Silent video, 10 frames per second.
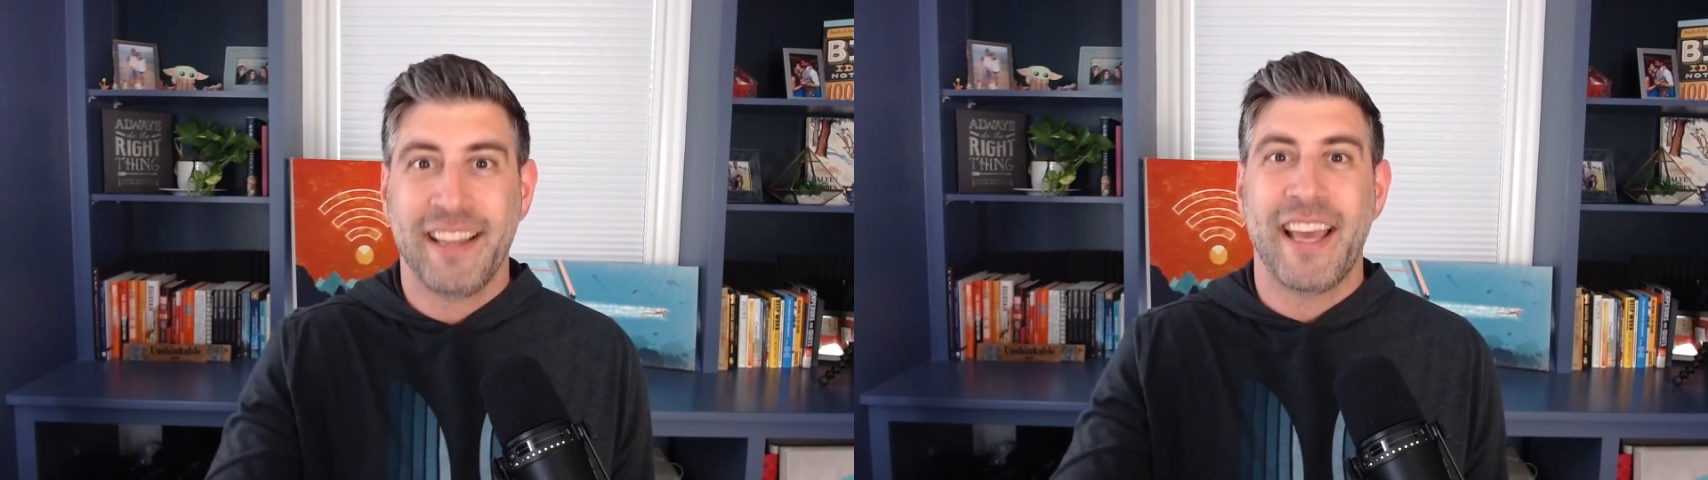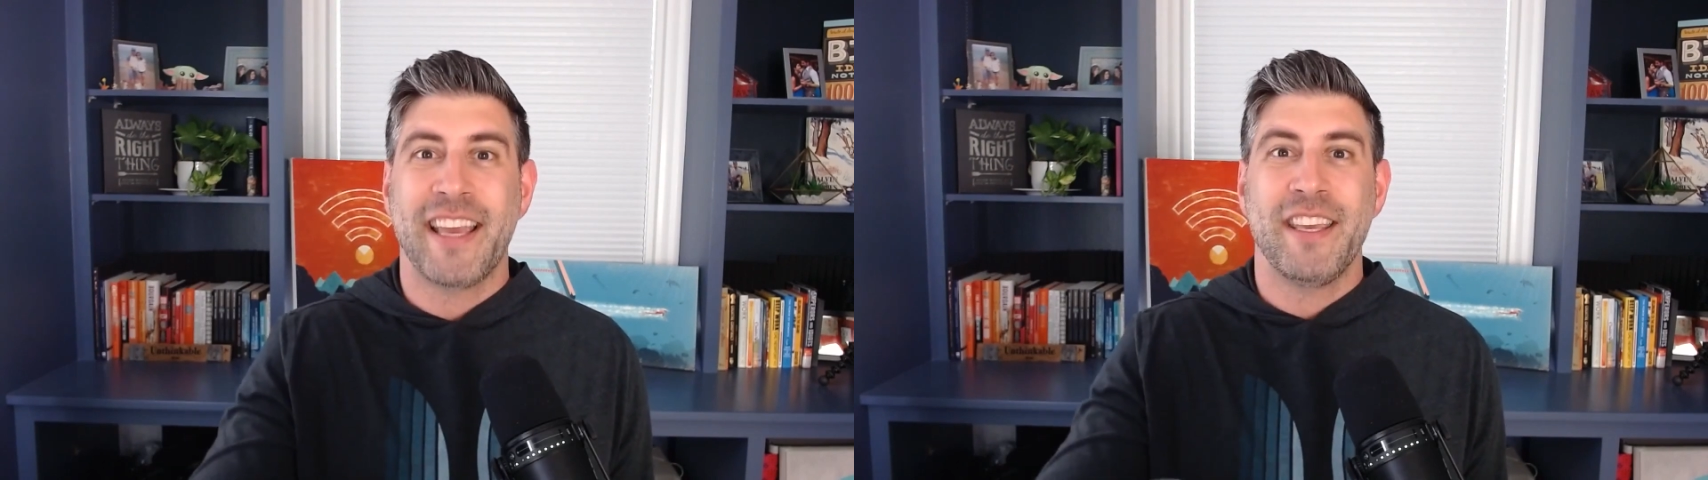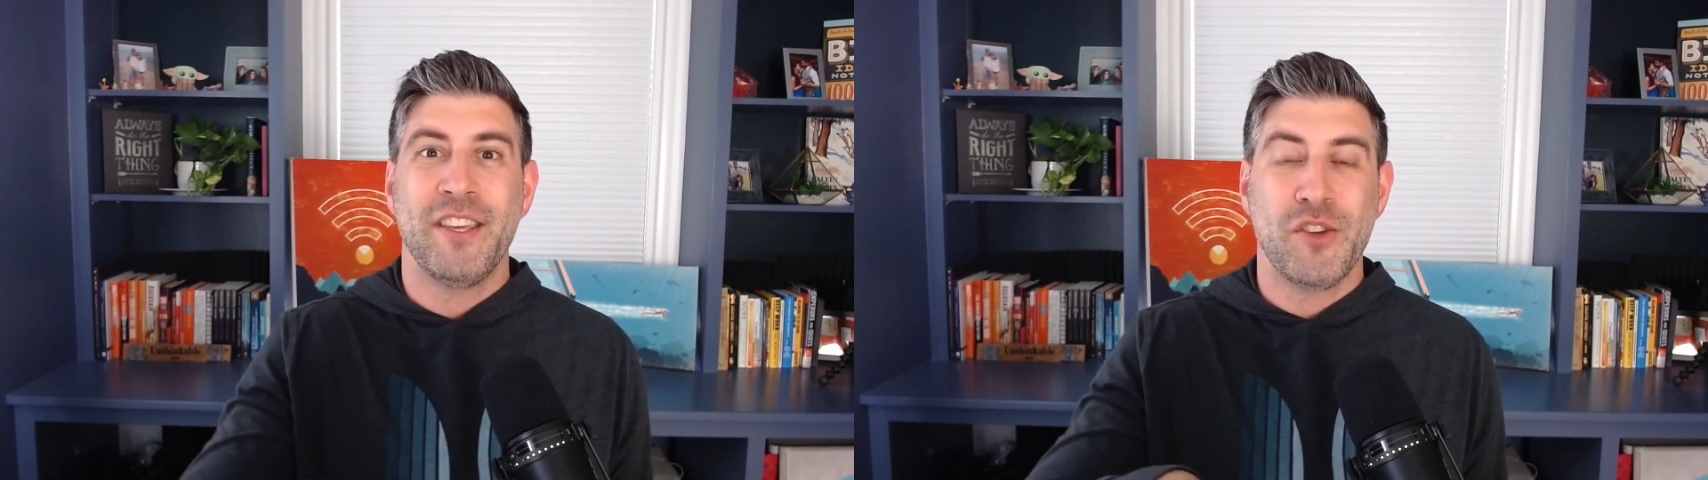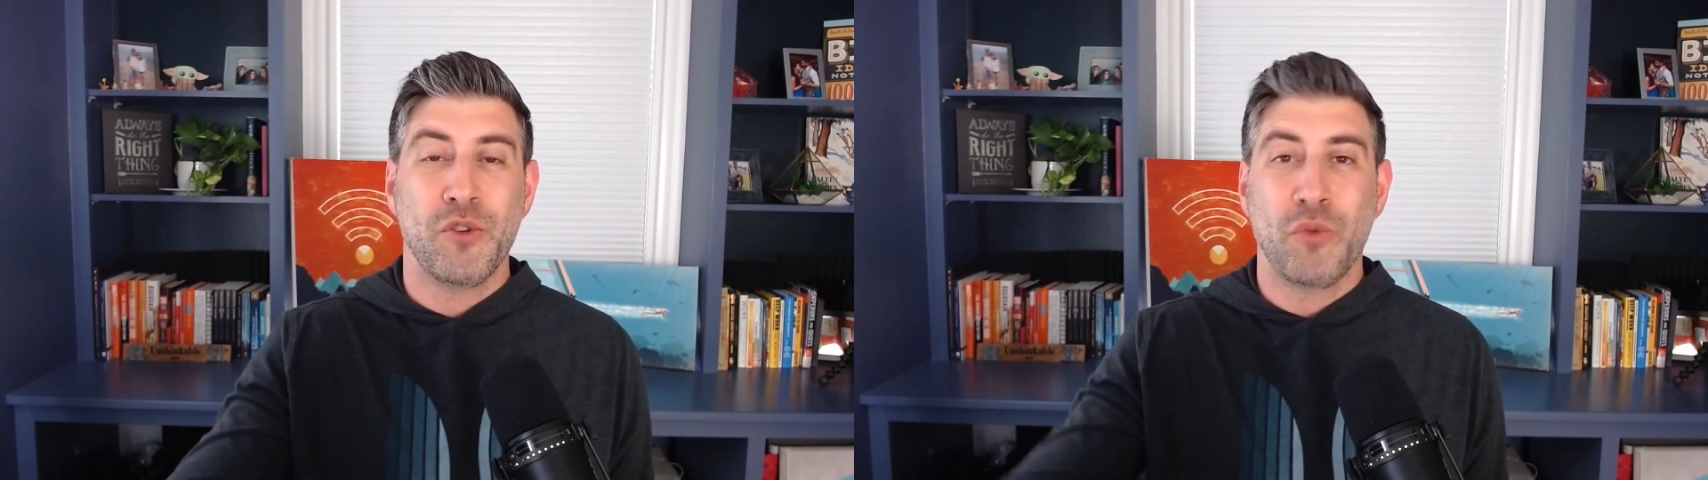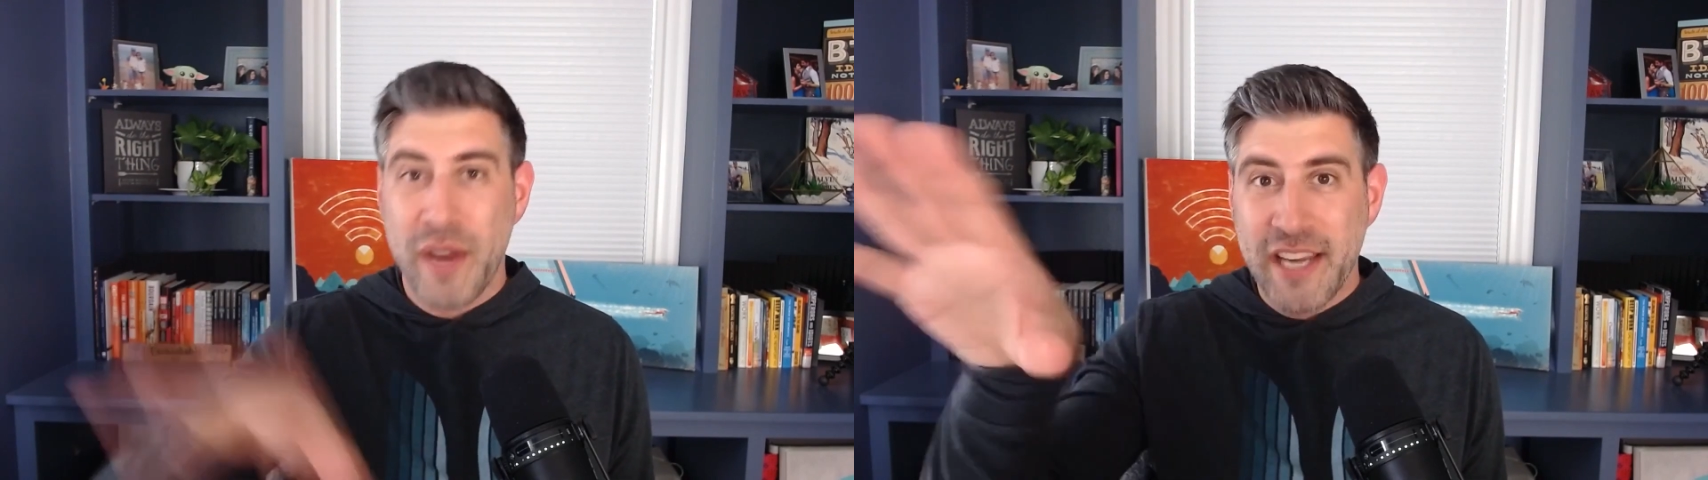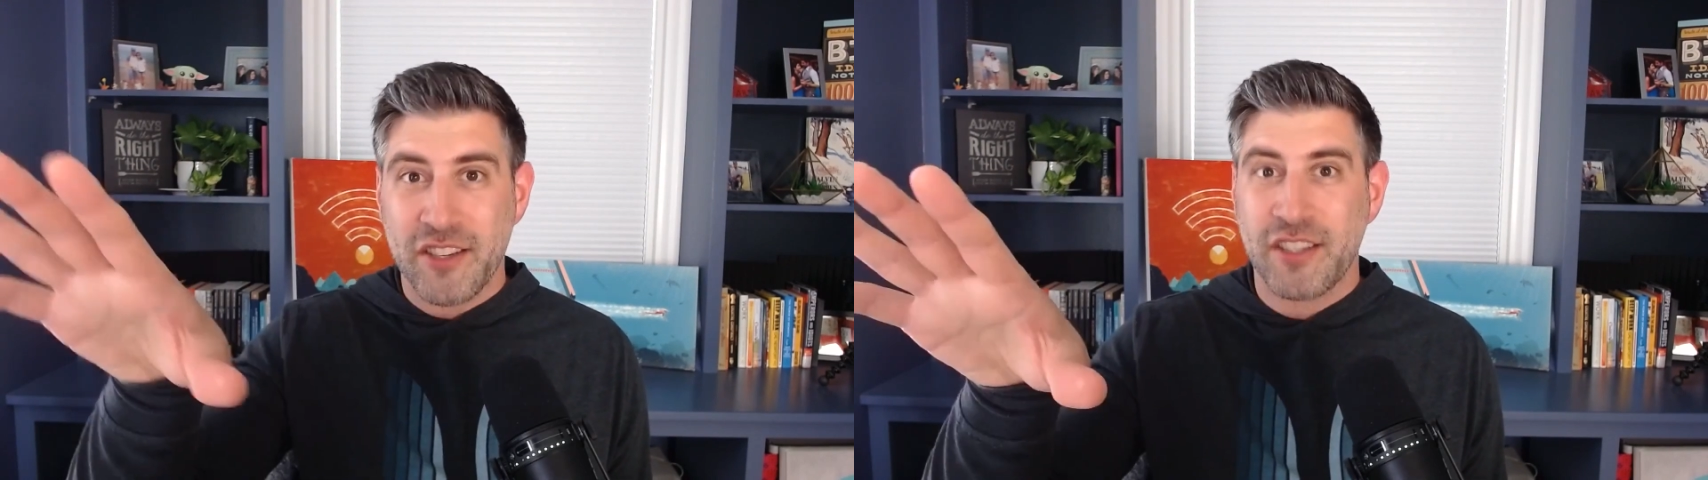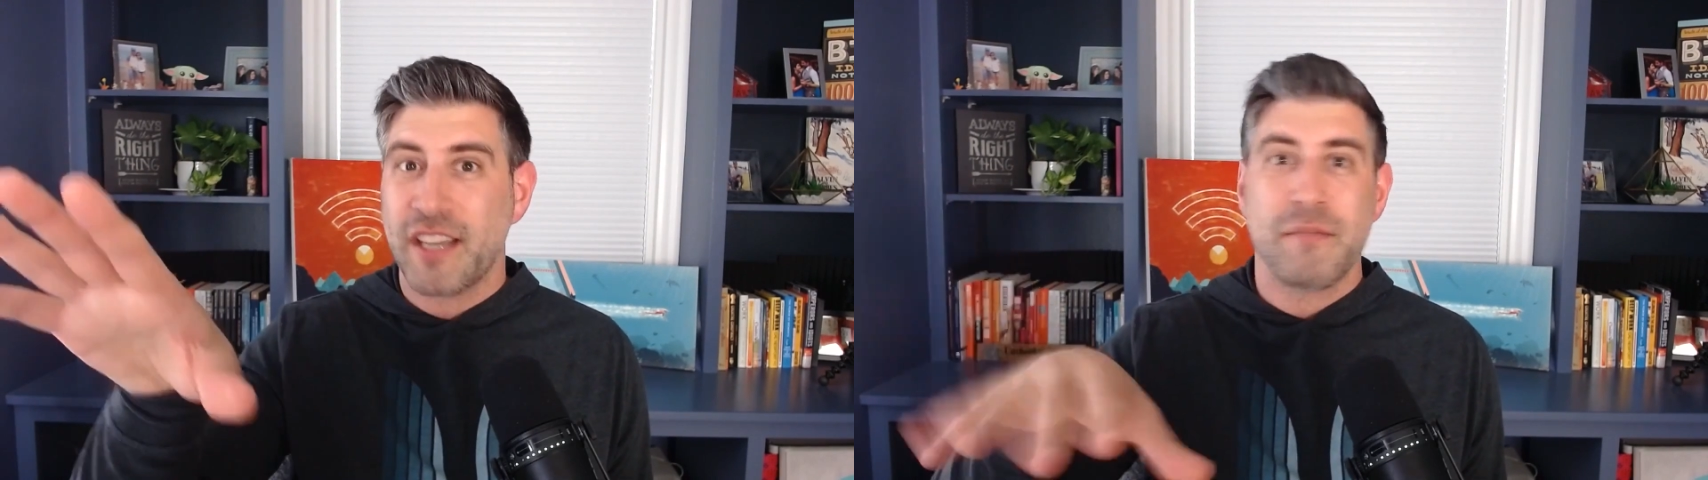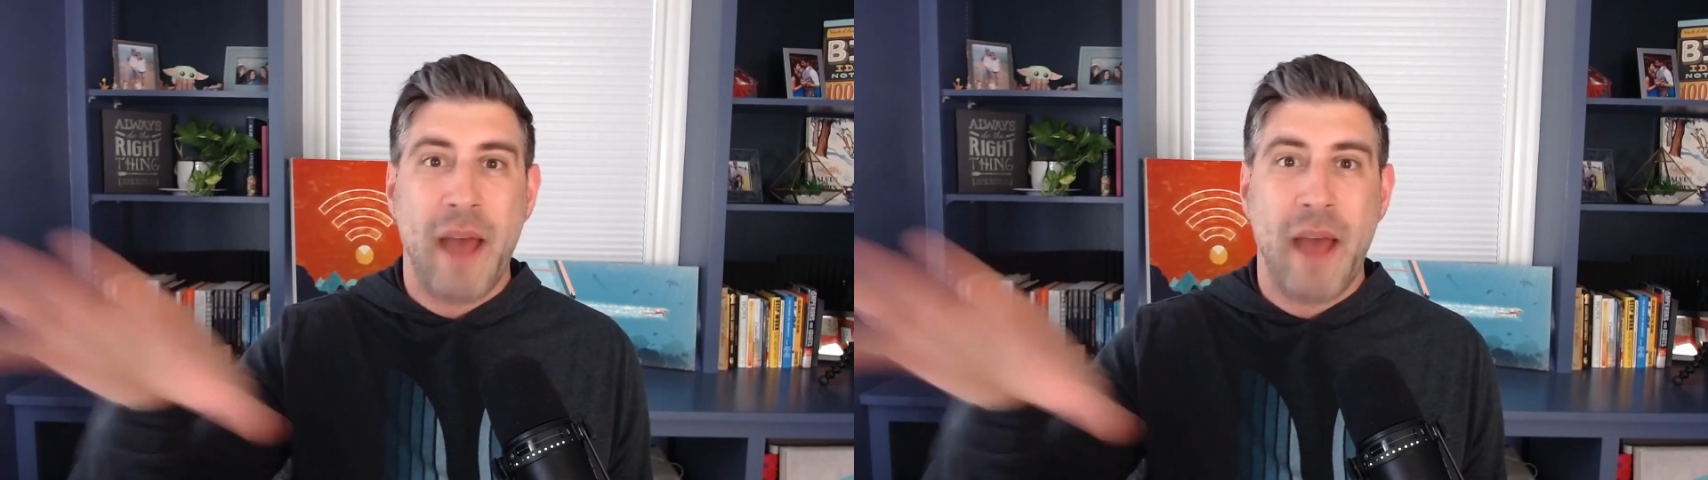Like your reach doesn't